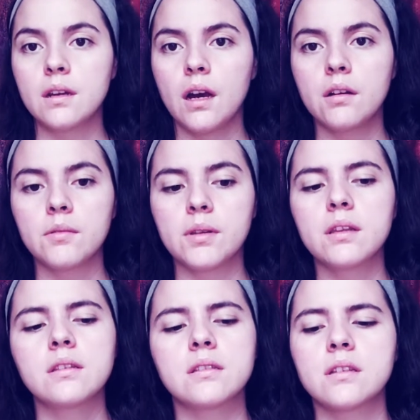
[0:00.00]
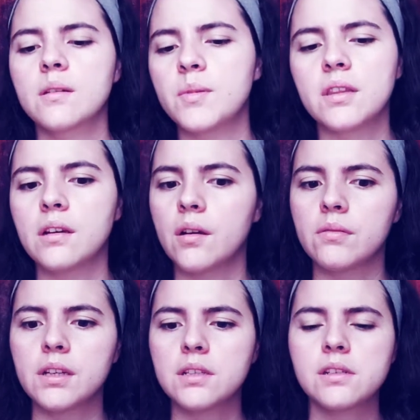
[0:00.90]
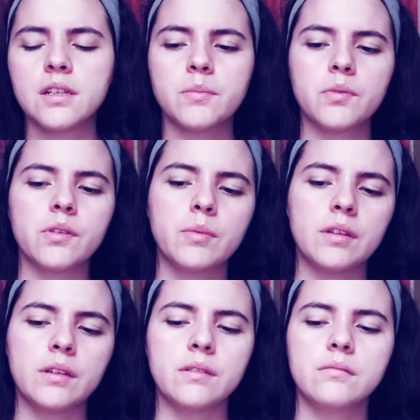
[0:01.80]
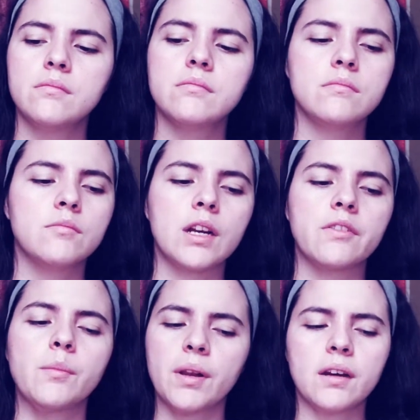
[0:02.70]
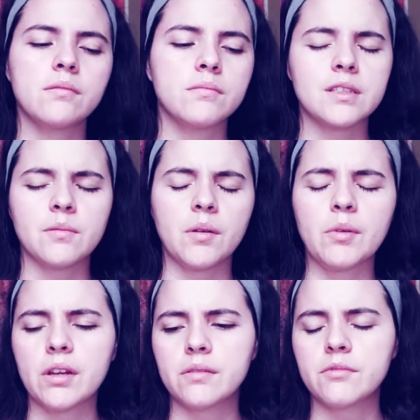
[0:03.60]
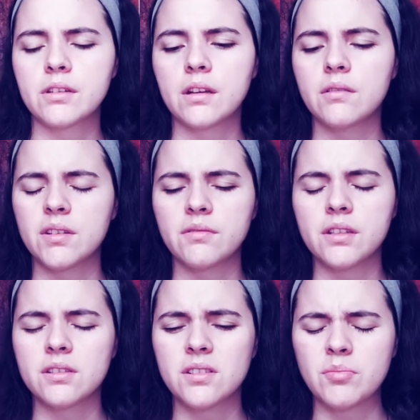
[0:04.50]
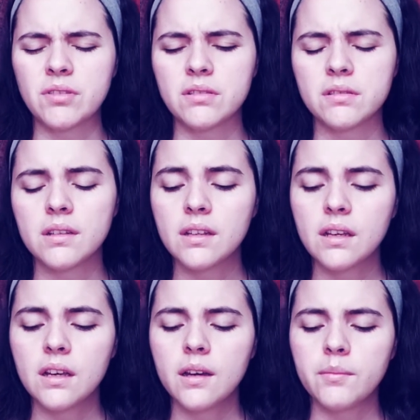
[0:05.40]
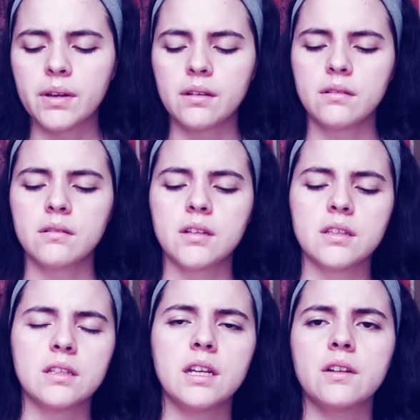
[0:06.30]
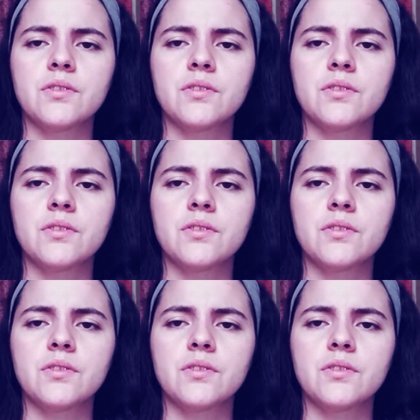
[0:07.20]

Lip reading: I don't know what this is. It could be a relationship. It could be whatever. But that's not what I'm getting really. I don't get a relationship with this. But I have the Ten of